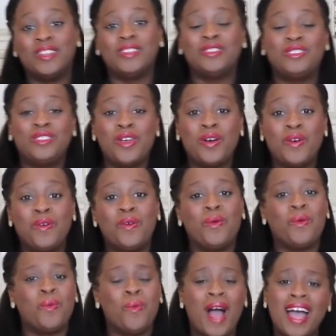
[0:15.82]
So,
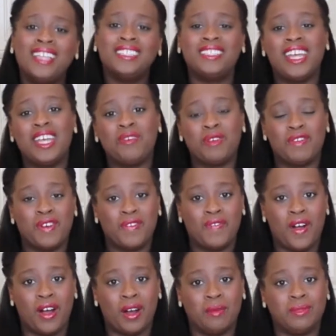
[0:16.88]
why Snake River
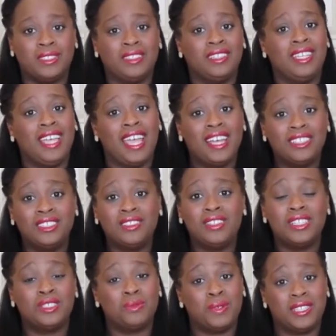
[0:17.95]
Farms? The answer
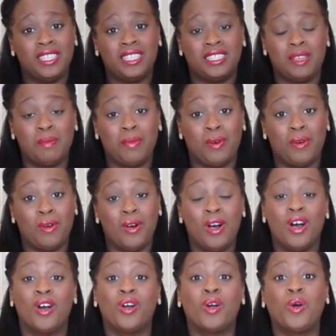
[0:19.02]
is really simple,
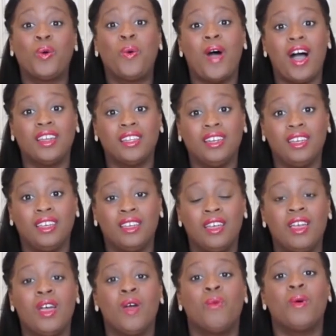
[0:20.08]
quality.
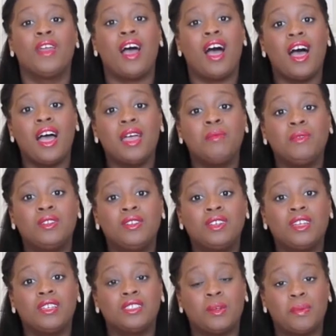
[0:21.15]
When I'm
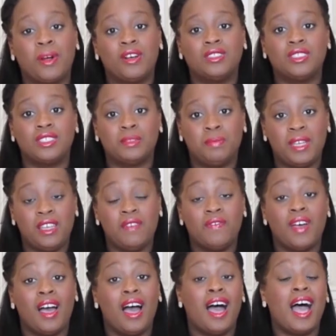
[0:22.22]
looking to purchase beef,
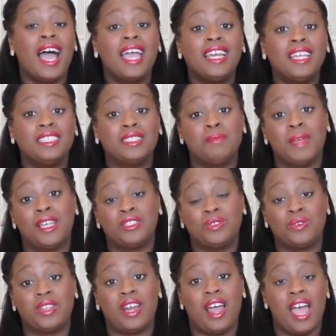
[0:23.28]
I need to make
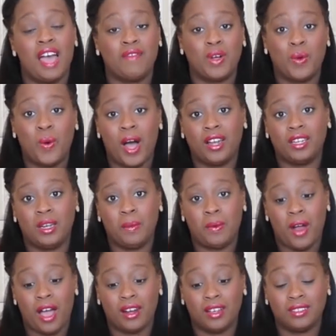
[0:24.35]
sure that I have a quality
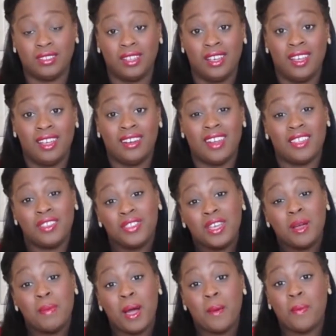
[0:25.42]
product. Now the thing
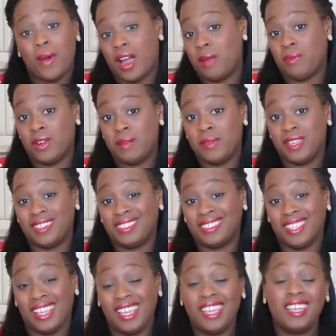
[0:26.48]
about prime rib is,
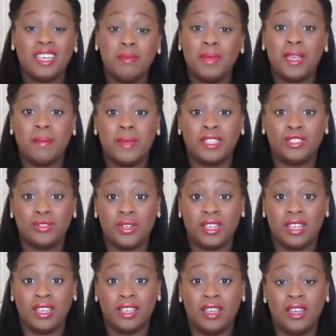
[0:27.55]
it can be a bit
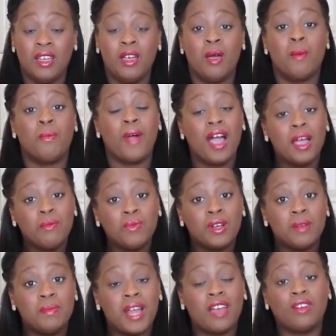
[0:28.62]
tricky. Prime
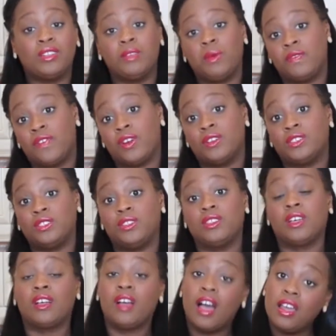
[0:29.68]
rib not only refers to the
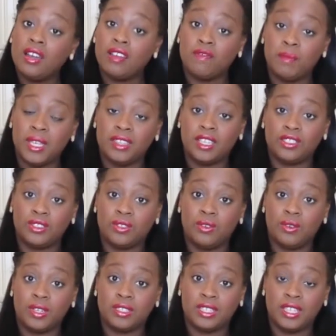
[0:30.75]
cut of meat that you're
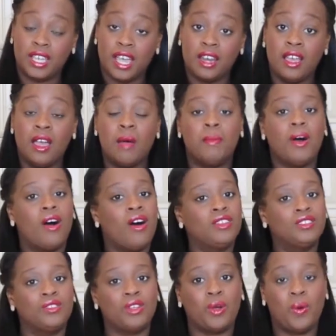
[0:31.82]
going to get, but
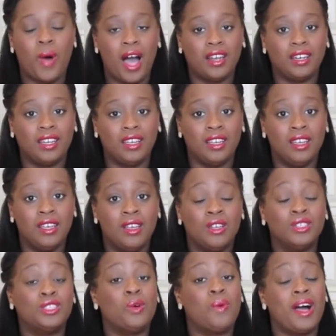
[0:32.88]
also the quality.
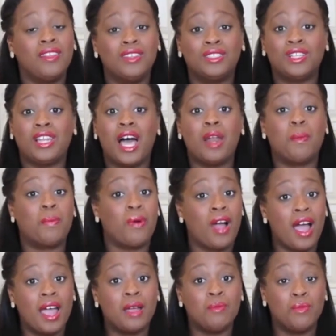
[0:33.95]
So while there's a lot of
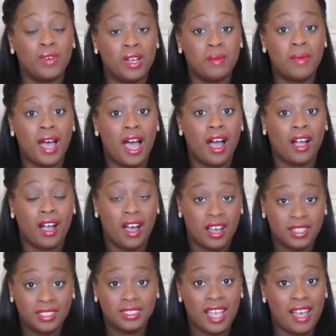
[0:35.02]
prime rib
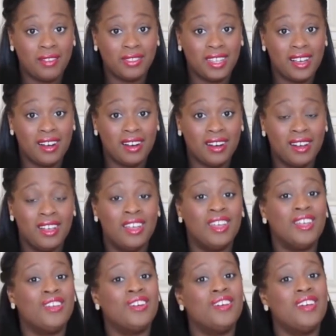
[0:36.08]
cuts out there,
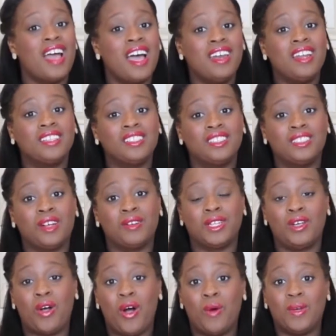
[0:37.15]
you're not
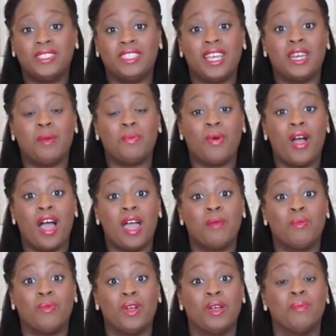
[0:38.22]
necessarily always getting
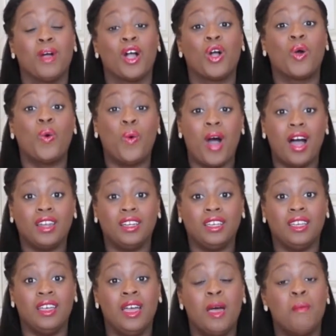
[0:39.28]
prime rib
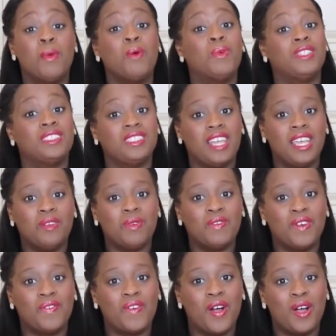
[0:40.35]
quality. But with Snake
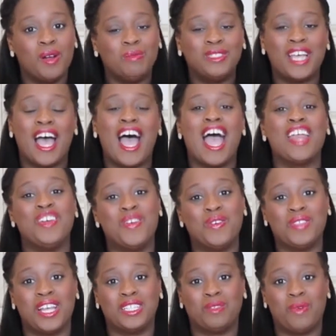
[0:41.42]
River Farms, I know
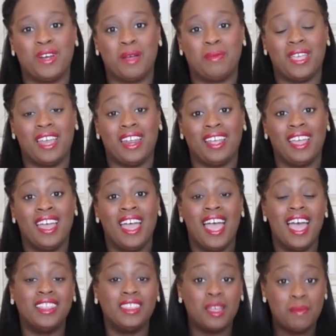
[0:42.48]
that's what I'm getting.
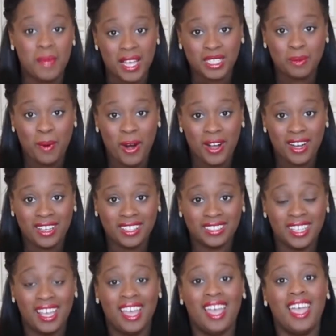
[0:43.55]
And the best part is,
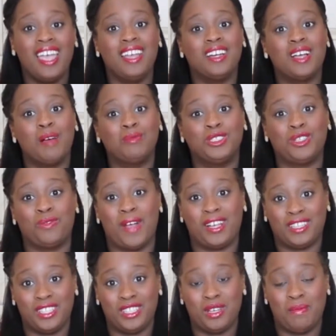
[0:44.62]
it comes
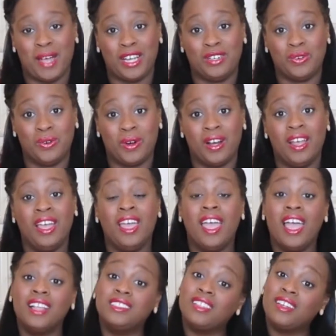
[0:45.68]
directly to my door.
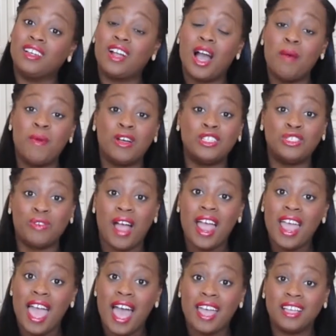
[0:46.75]
It's gonna come on dry
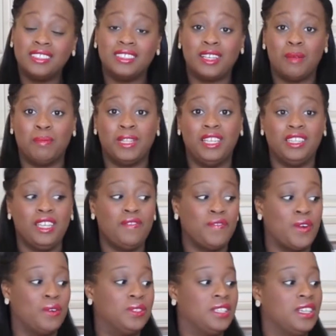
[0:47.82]
ice, completely
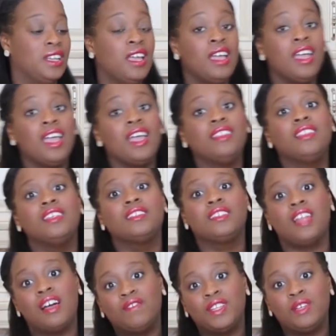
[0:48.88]
frozen, in these
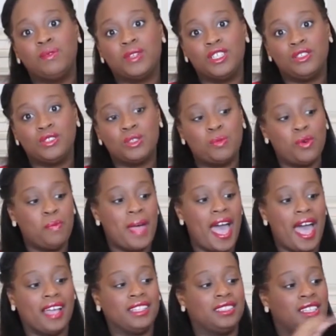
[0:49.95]
lovely reusable
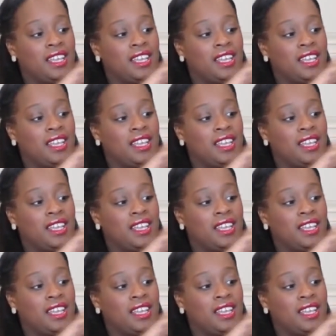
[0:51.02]
bags.